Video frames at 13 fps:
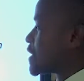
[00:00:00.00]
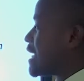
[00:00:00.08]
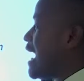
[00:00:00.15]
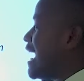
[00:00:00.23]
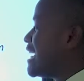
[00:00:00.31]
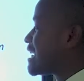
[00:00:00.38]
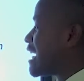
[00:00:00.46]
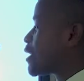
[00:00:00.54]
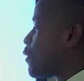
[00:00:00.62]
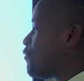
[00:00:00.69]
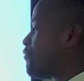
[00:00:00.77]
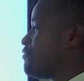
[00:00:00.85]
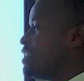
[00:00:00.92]

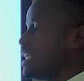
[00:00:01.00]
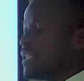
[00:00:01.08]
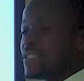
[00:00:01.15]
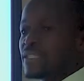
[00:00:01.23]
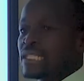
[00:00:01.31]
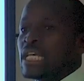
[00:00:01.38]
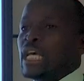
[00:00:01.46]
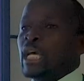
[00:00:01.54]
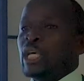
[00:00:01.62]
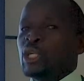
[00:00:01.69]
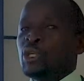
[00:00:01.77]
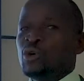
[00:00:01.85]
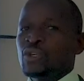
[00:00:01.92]
hierarchy of needs
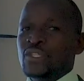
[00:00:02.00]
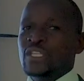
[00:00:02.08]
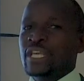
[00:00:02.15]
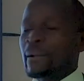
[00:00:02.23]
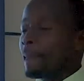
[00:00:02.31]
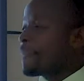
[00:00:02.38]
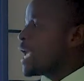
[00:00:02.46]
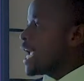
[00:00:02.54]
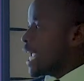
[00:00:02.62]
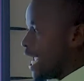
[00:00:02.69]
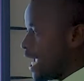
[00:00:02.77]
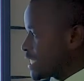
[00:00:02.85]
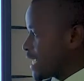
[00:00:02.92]

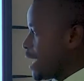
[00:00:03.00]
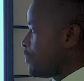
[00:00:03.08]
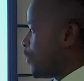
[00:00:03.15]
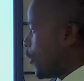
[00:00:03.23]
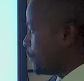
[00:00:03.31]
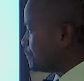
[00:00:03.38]
using a table.